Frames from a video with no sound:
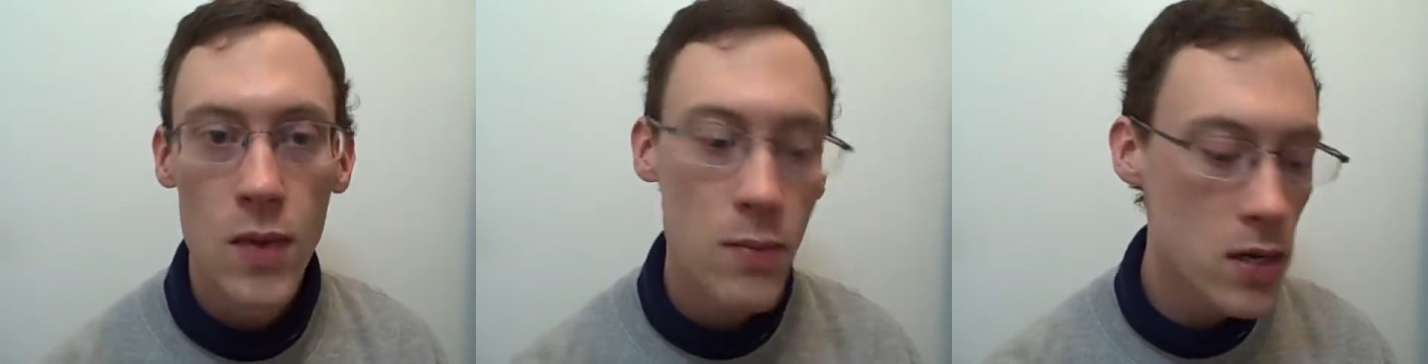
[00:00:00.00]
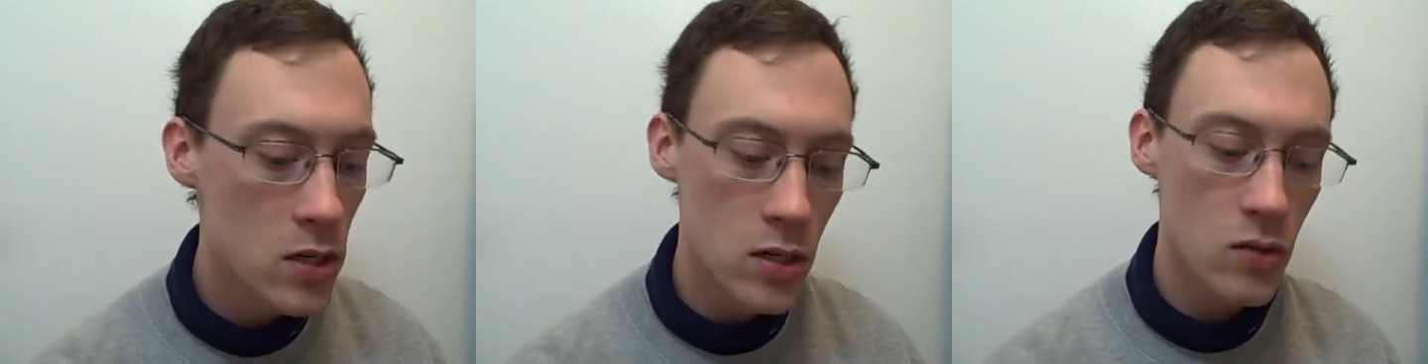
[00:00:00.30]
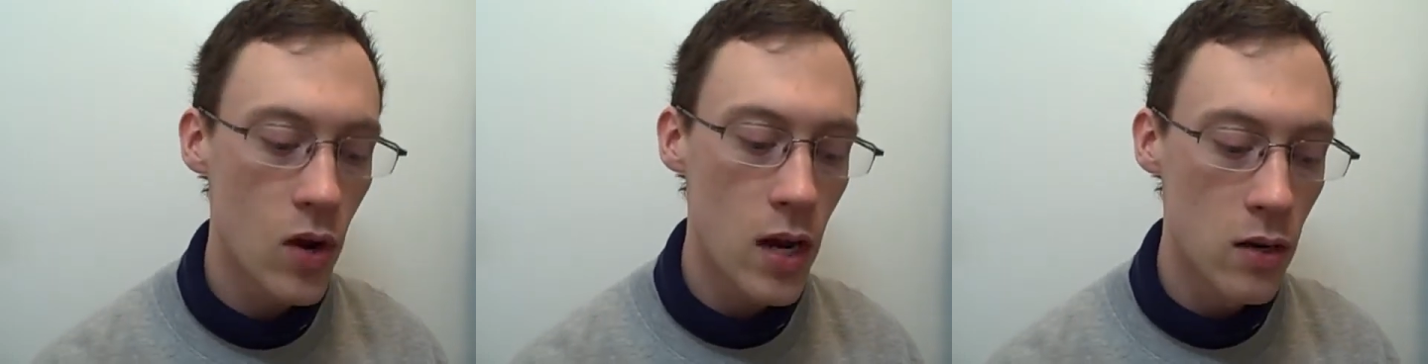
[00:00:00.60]
Maybe he should
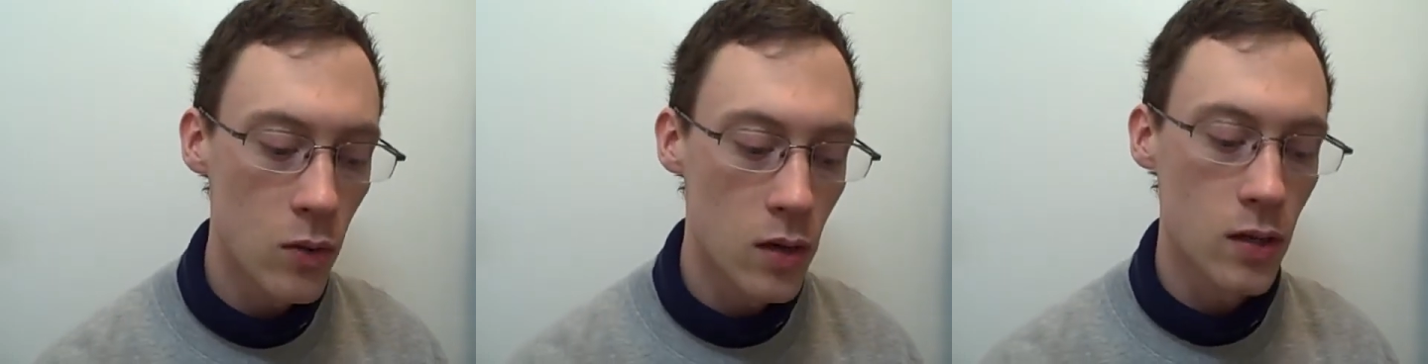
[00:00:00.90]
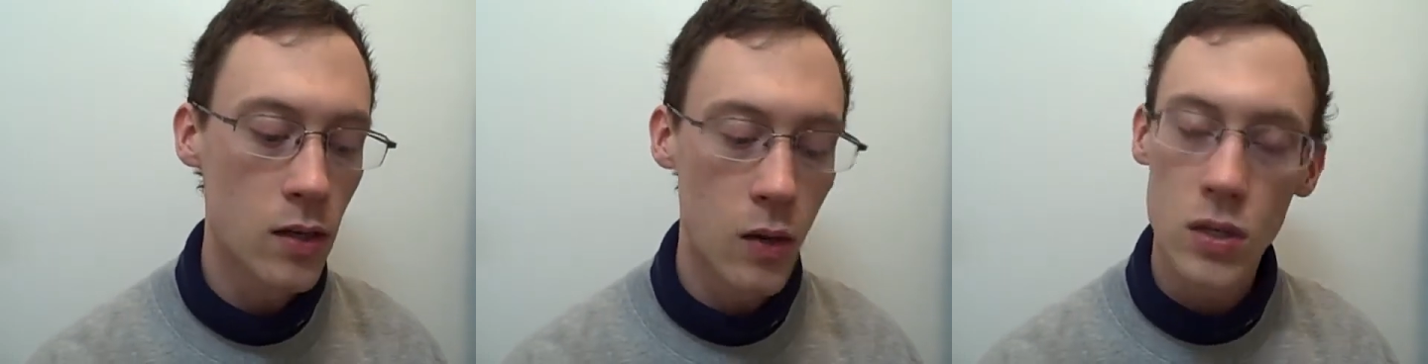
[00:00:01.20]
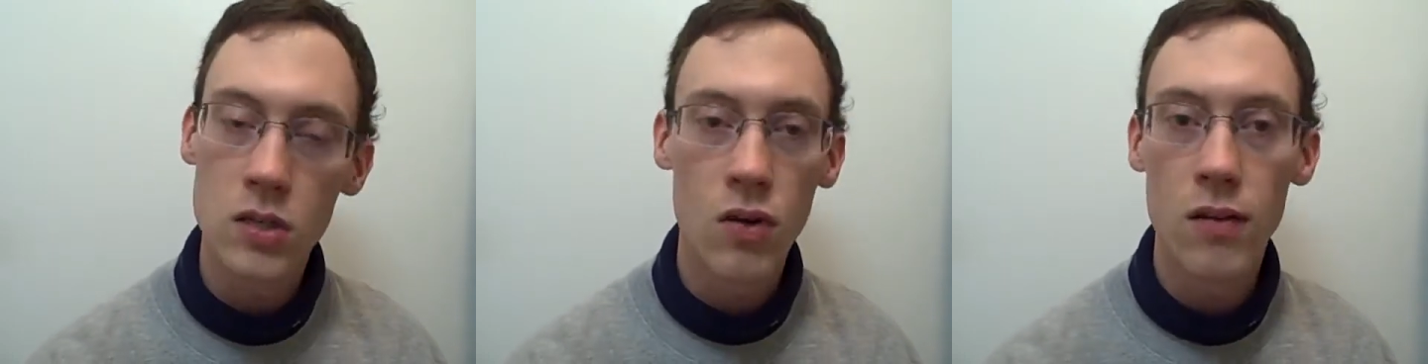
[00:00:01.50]
just try to do
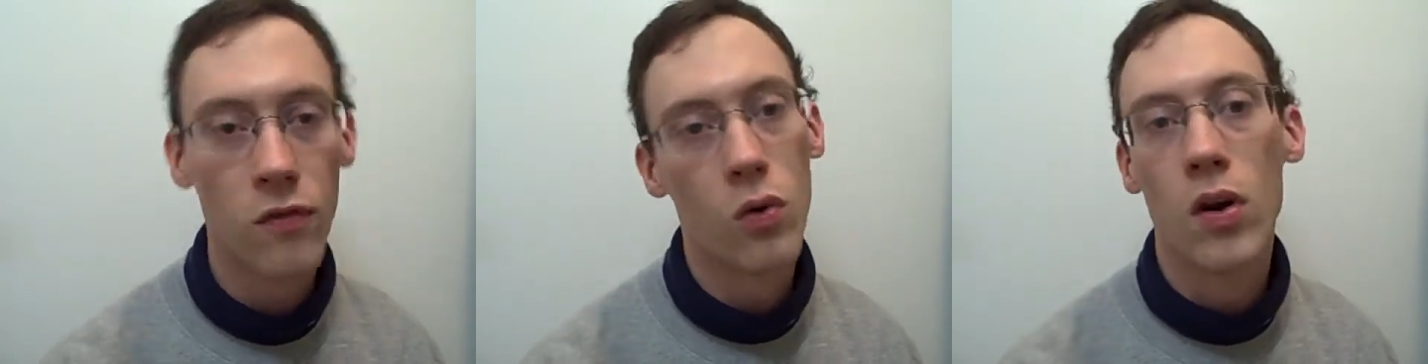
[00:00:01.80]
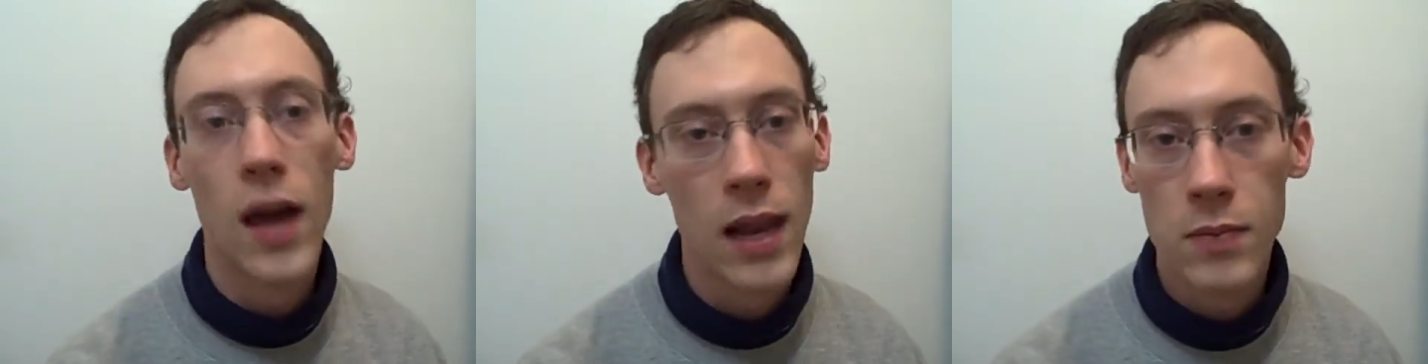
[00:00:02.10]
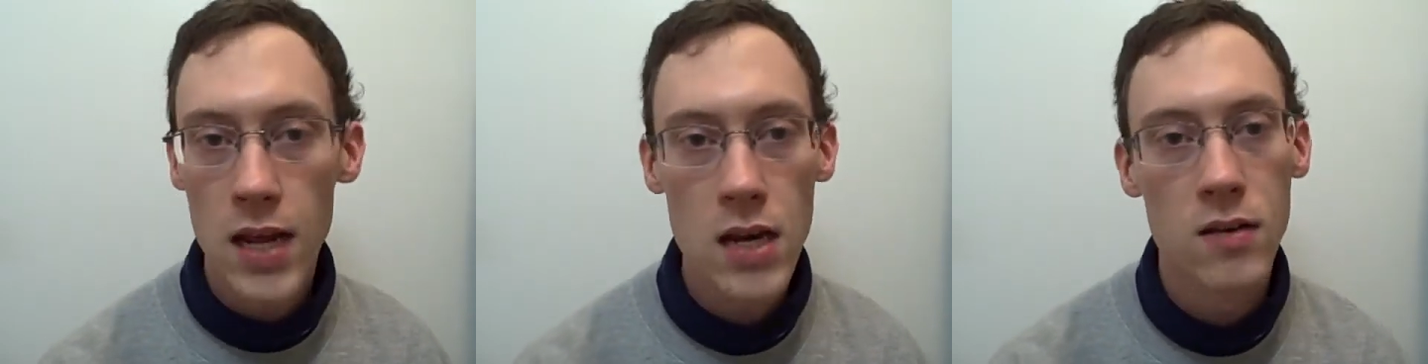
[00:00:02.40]
a straightforward
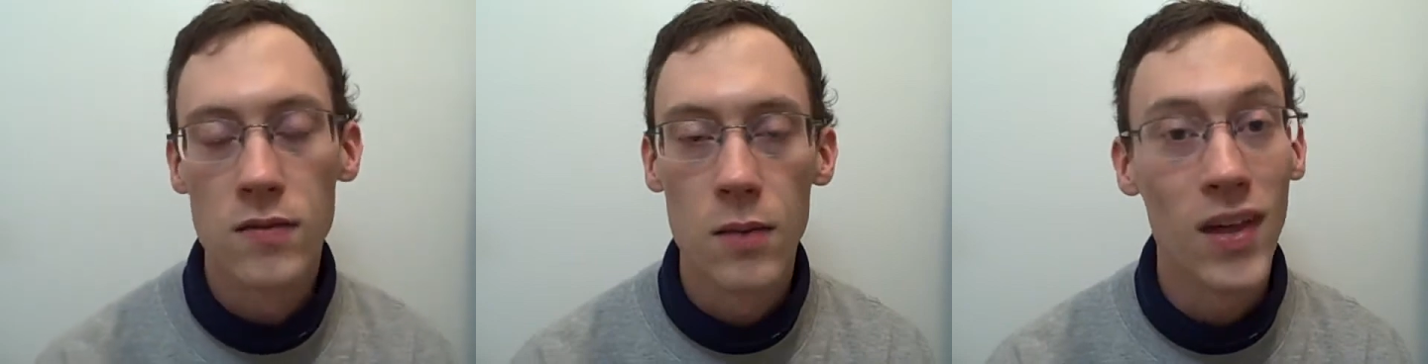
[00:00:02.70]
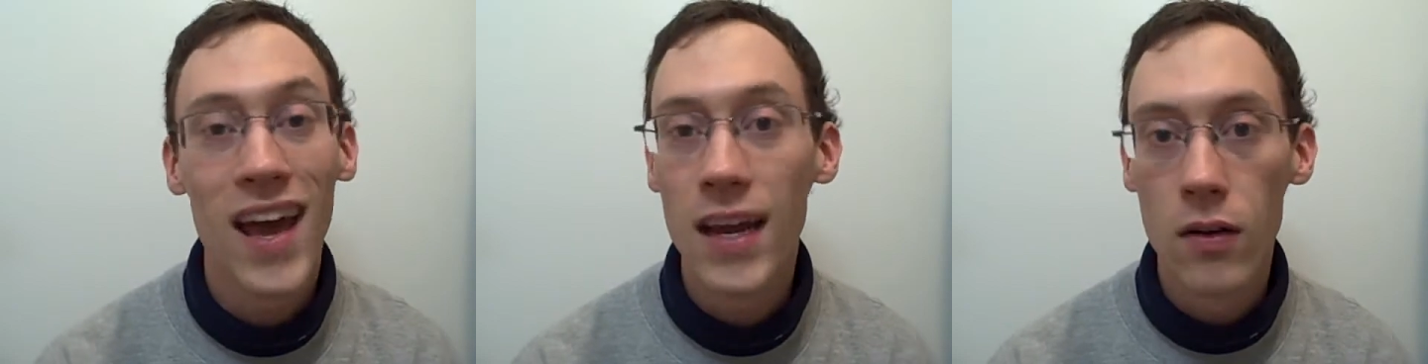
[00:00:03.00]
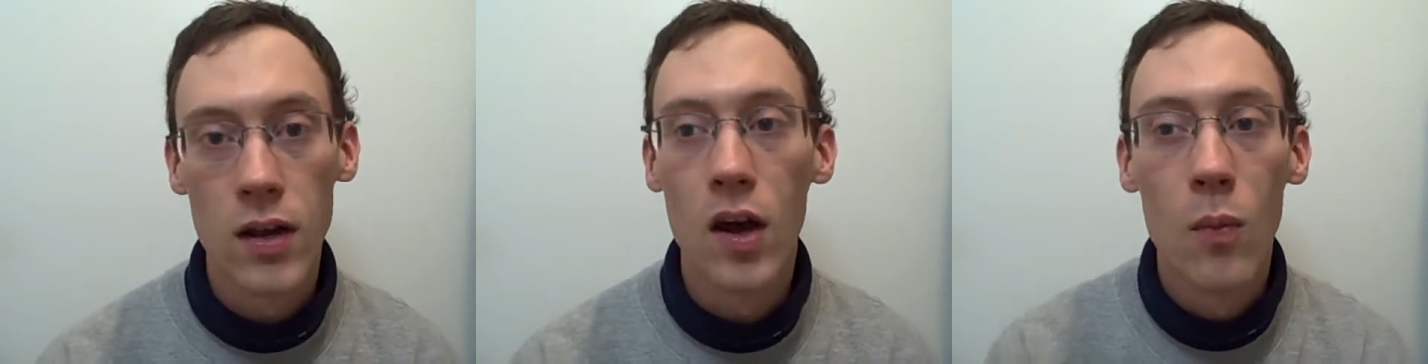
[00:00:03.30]
adaptation of something. I
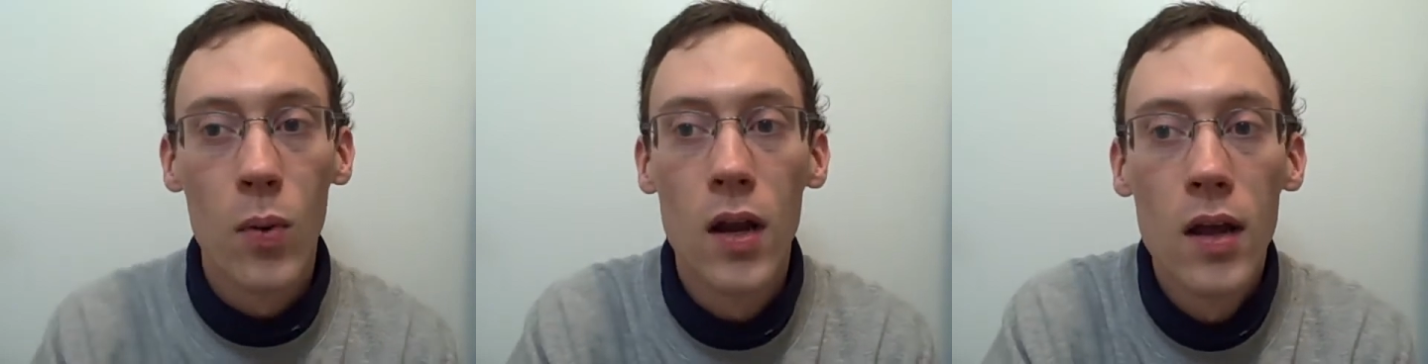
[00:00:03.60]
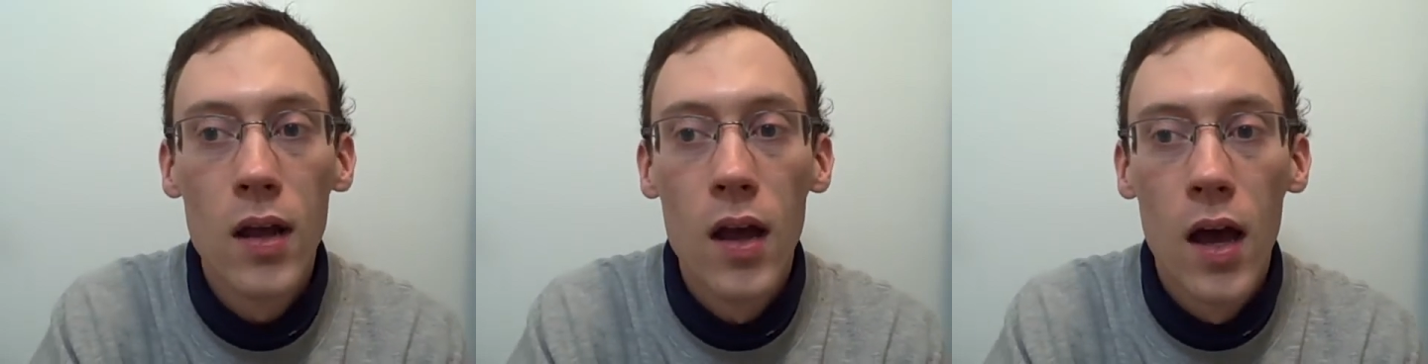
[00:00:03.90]
don't know, but